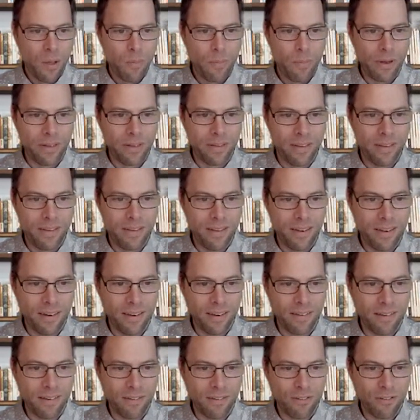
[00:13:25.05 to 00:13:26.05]
But there
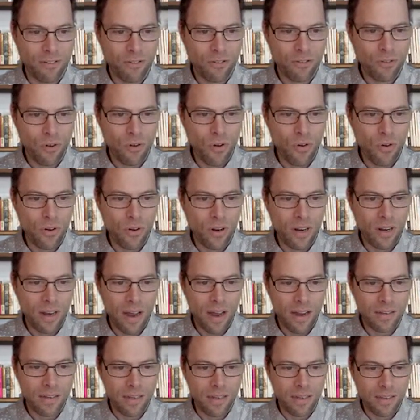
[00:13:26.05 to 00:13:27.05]
is a strong
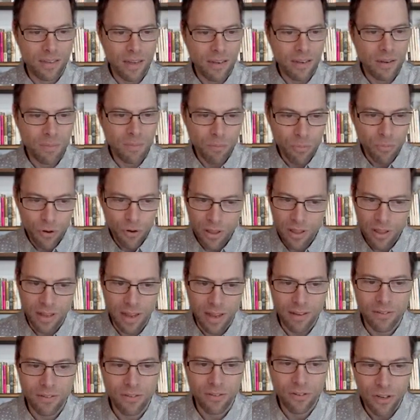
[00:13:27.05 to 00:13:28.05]
line, and then the breathing
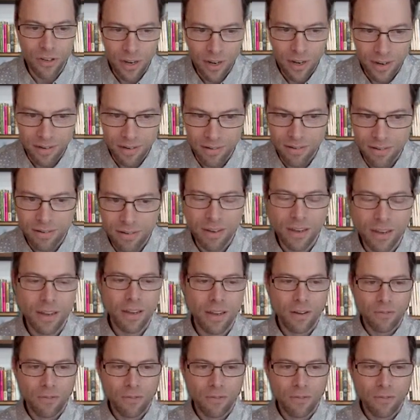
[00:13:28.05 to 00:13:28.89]
has changed.